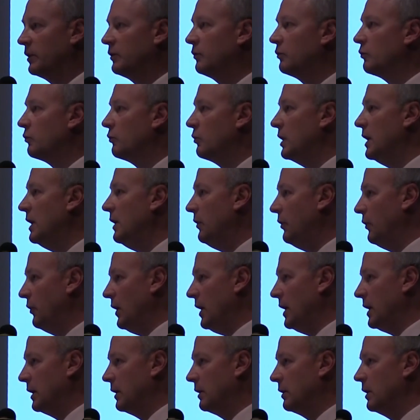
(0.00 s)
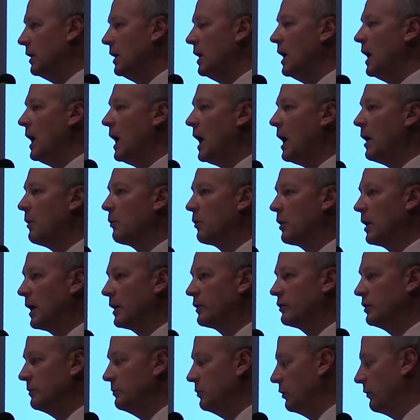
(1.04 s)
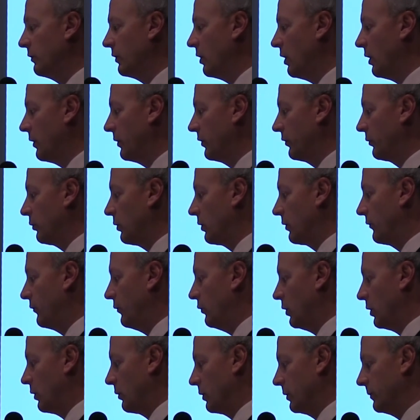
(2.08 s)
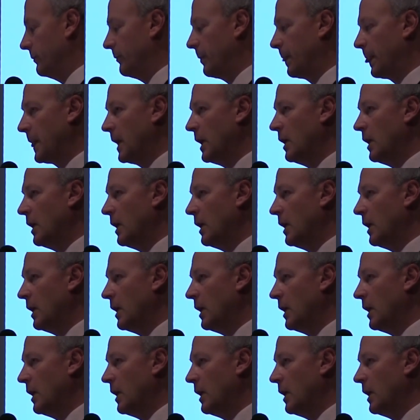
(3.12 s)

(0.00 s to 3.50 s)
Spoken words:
Let's rethink how we're actually moving all this work forward.